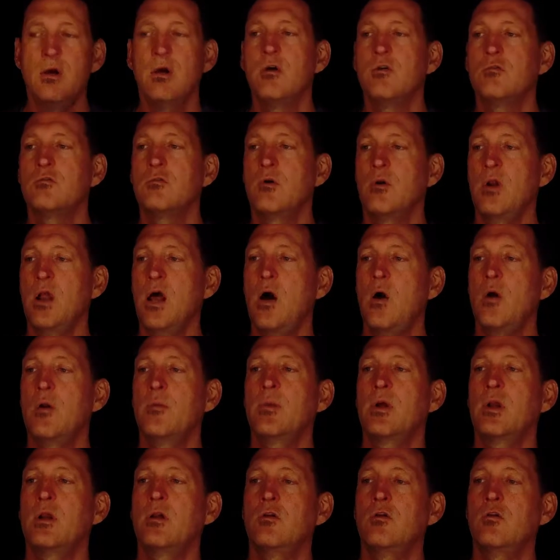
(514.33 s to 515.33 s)
So now what I'm
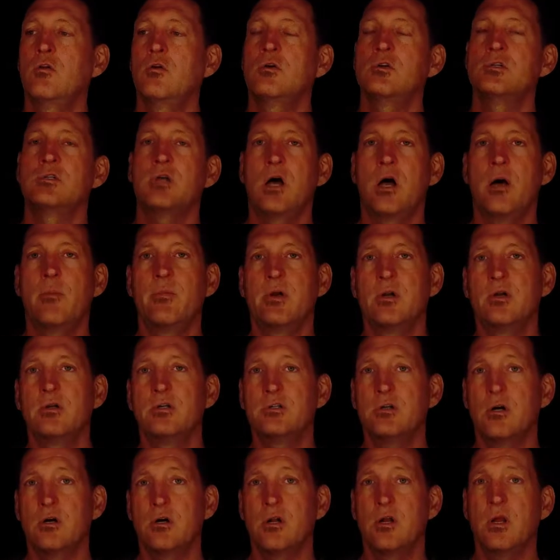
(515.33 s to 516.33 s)
going to do is I'm going to
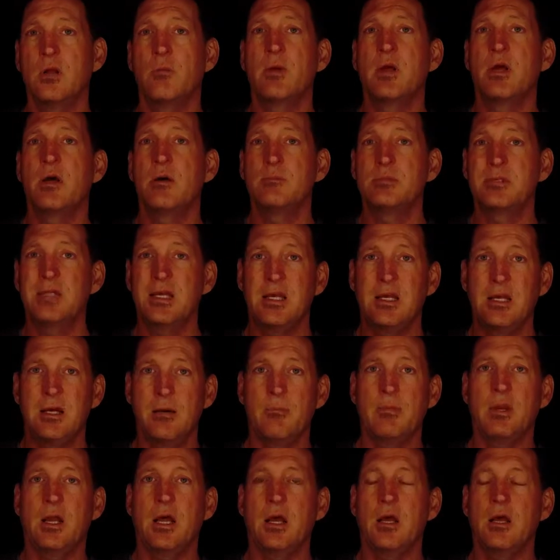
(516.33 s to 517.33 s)
start to become
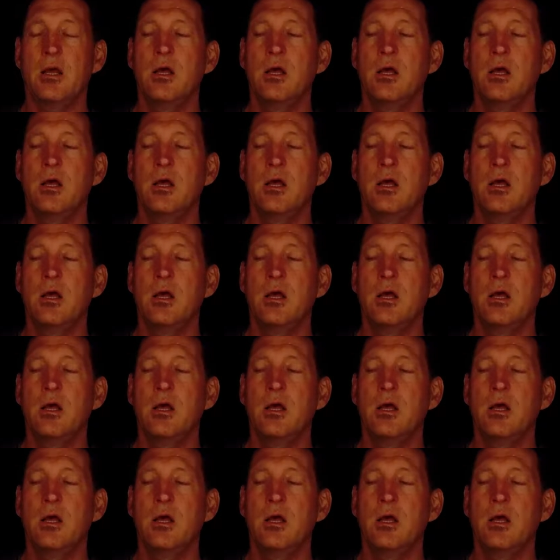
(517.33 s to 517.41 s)
tachypnic.